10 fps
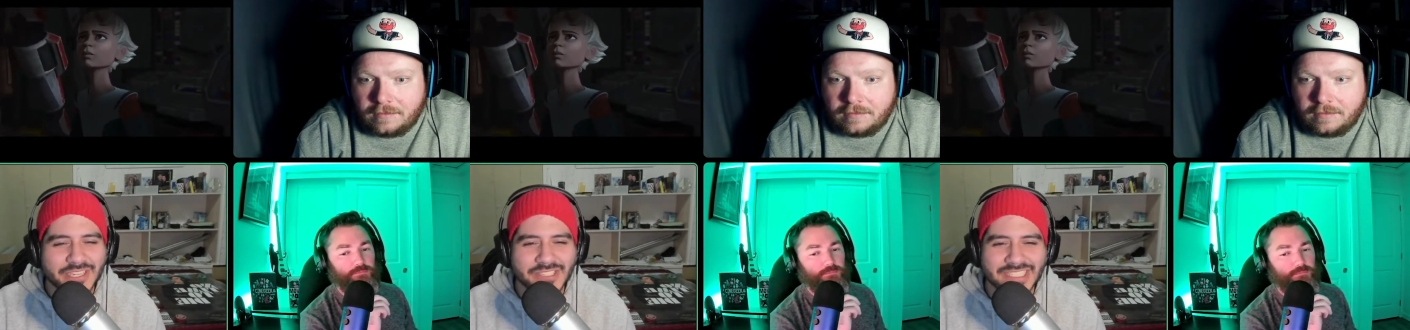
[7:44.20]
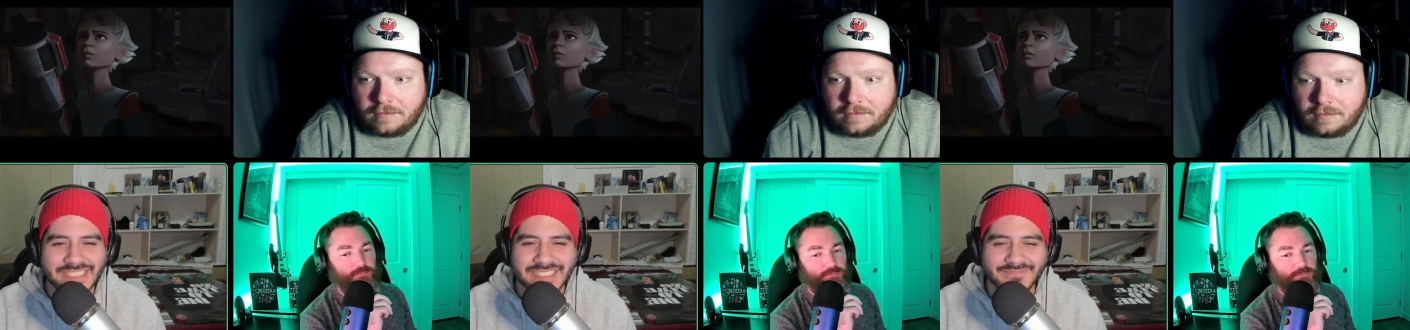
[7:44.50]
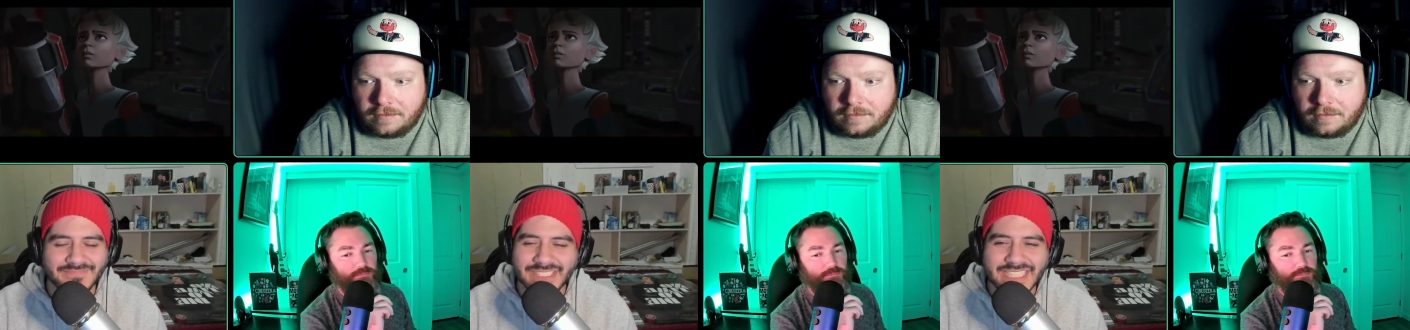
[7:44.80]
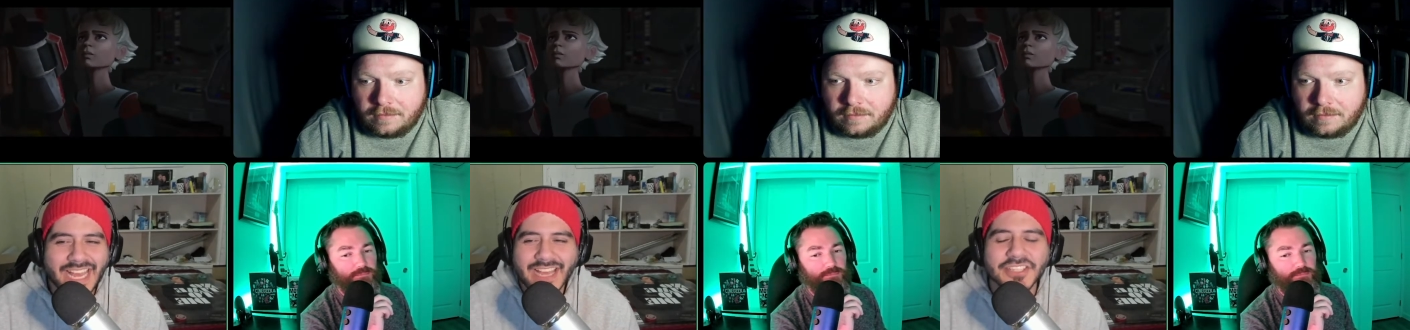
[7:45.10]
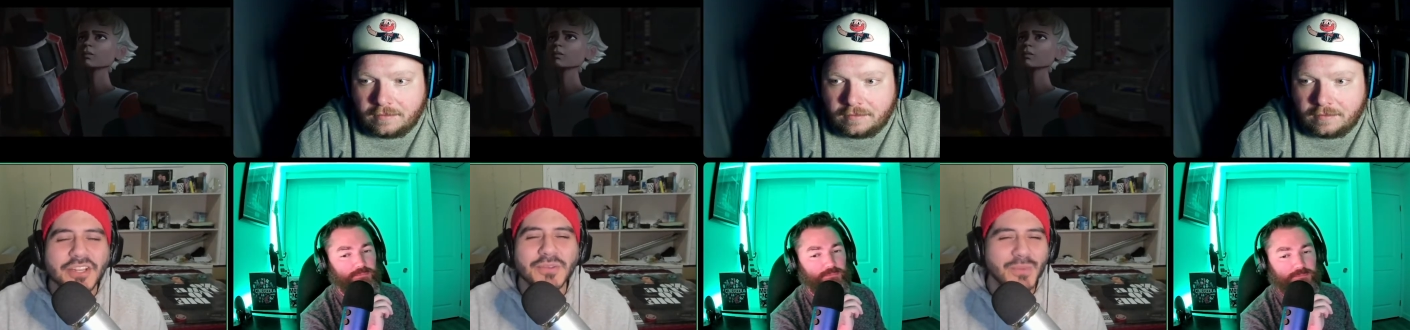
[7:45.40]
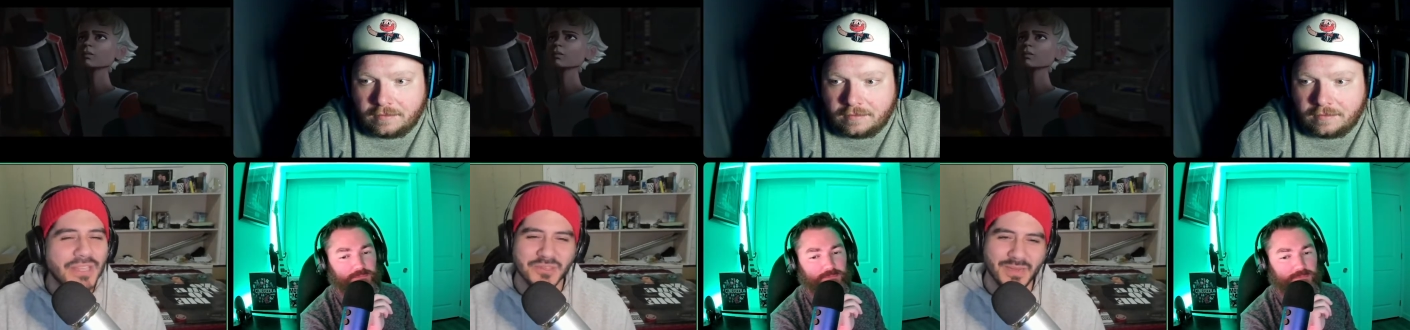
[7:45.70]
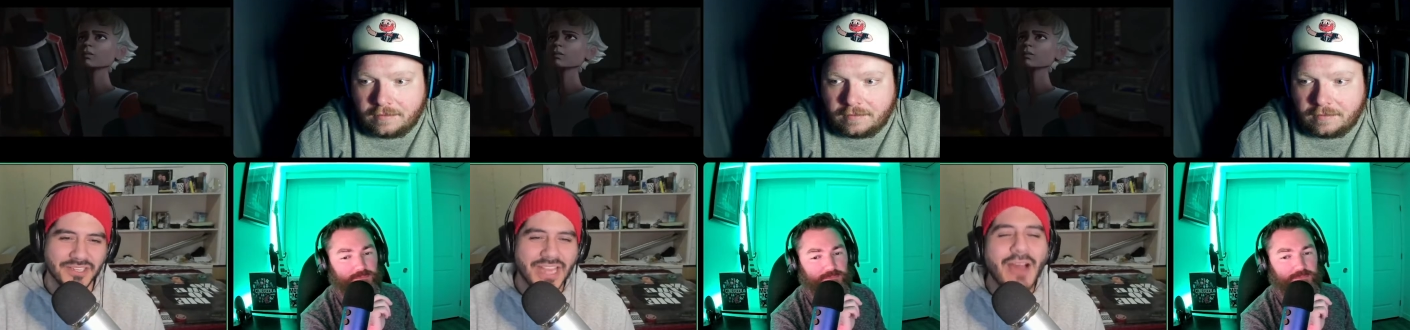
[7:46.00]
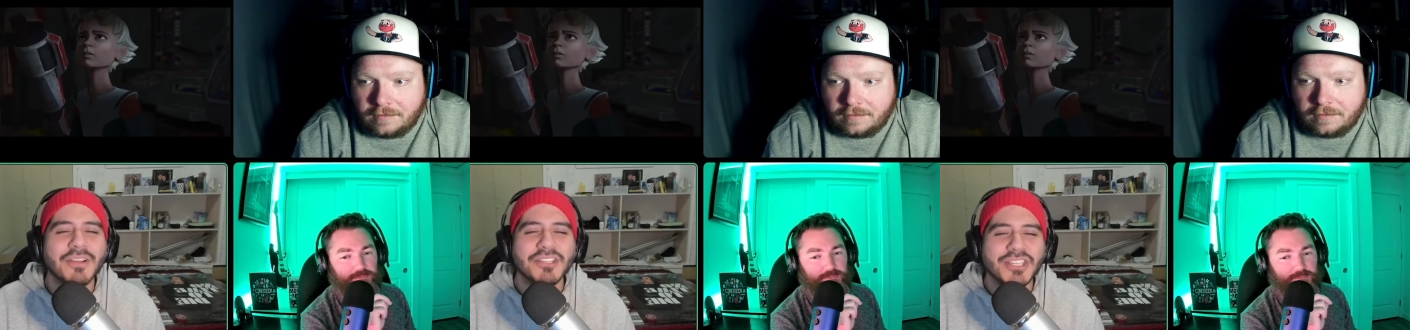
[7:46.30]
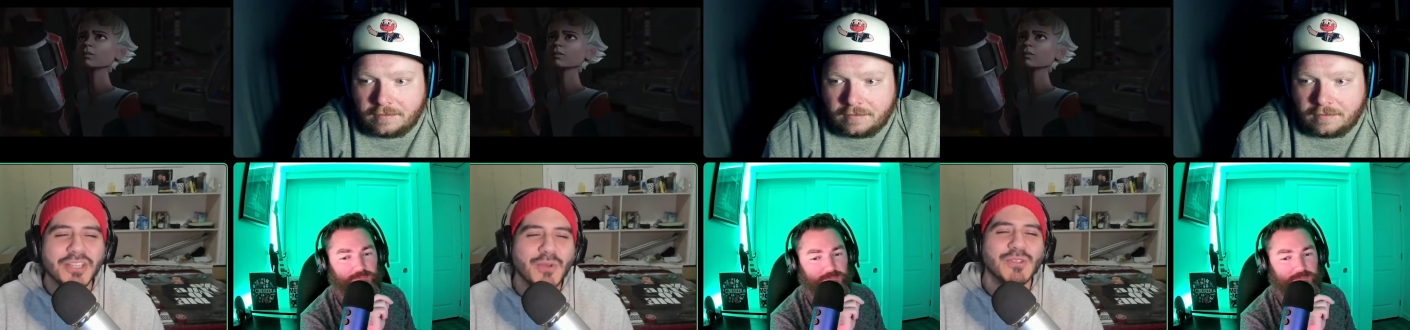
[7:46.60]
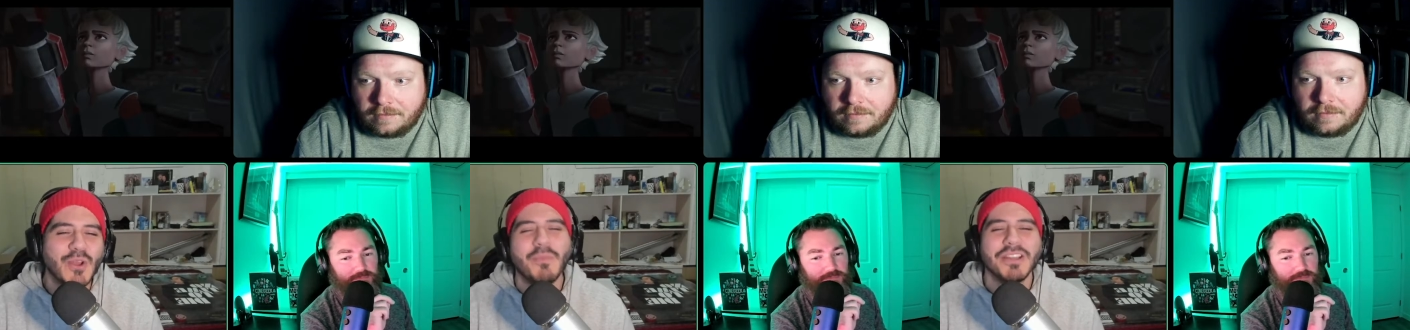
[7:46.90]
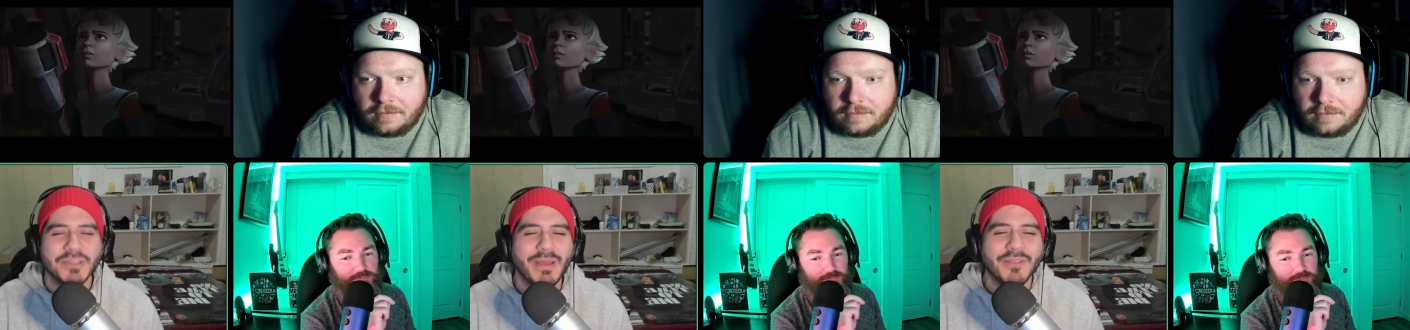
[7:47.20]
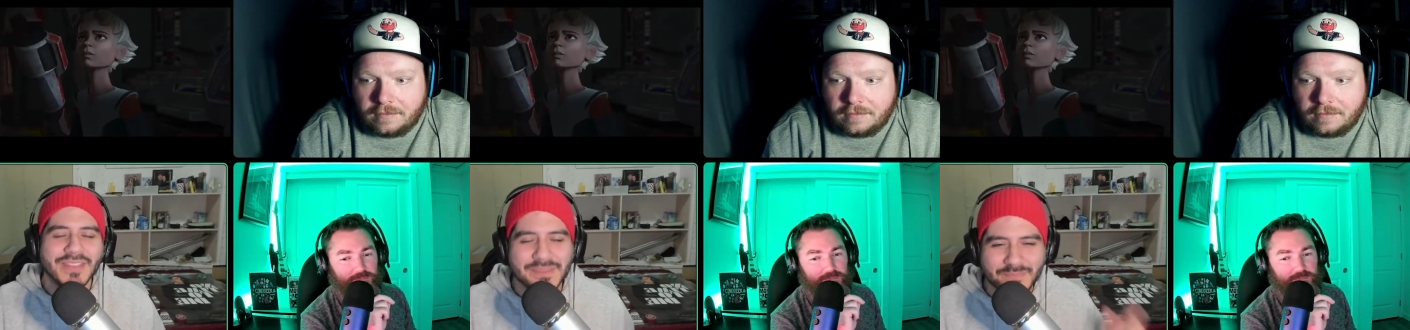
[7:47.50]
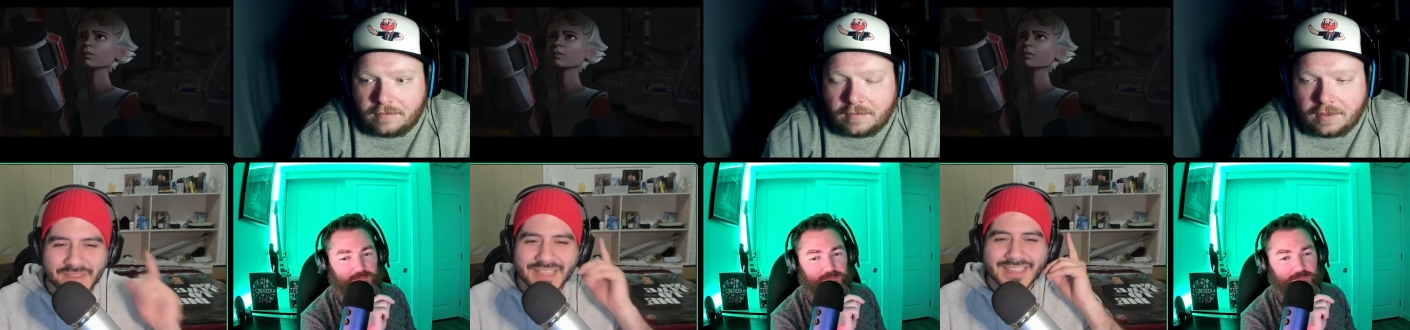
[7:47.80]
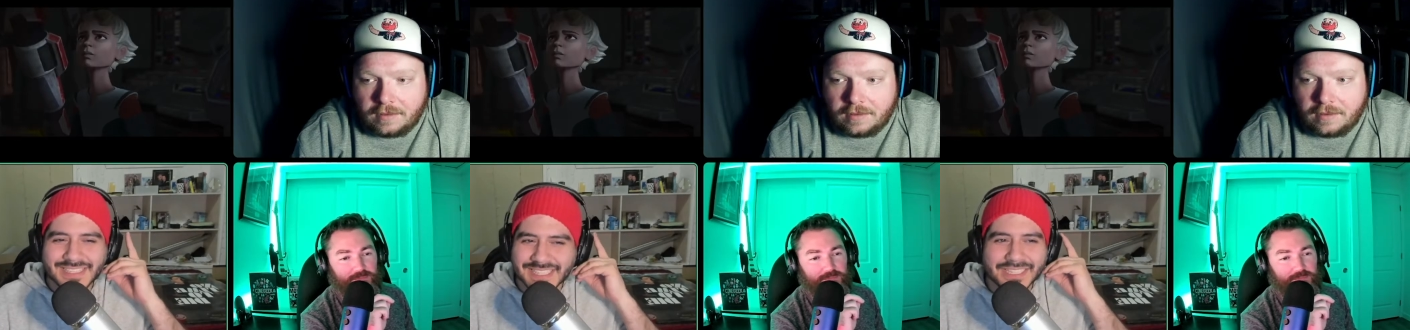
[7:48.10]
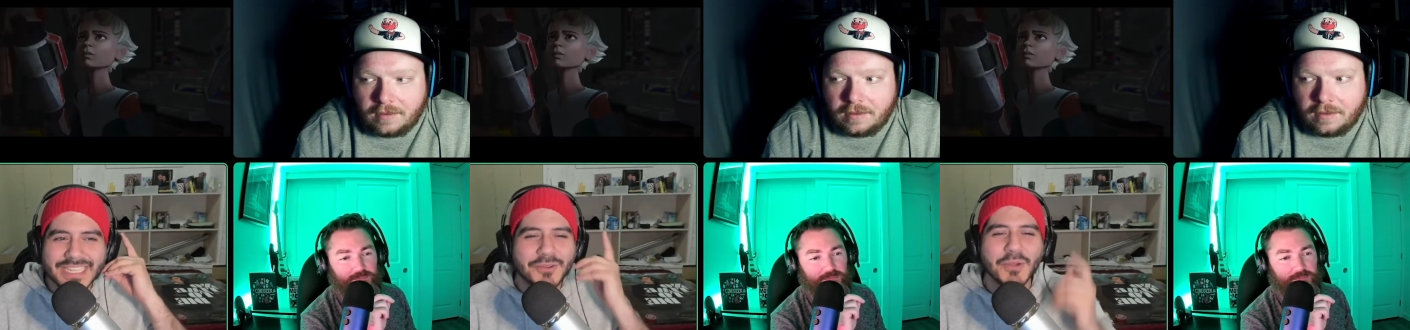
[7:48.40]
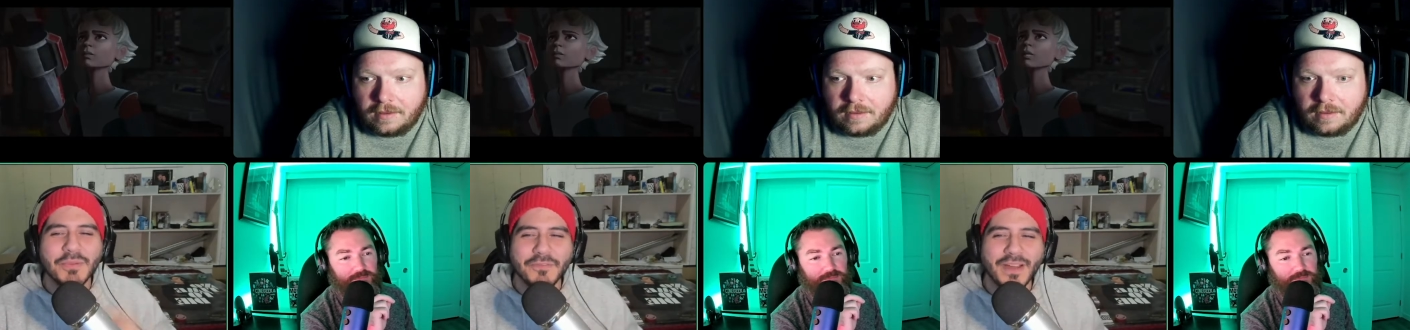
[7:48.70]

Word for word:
Speaker 1: You know, she's she she knows way too much. How could she know so much about these this elite group of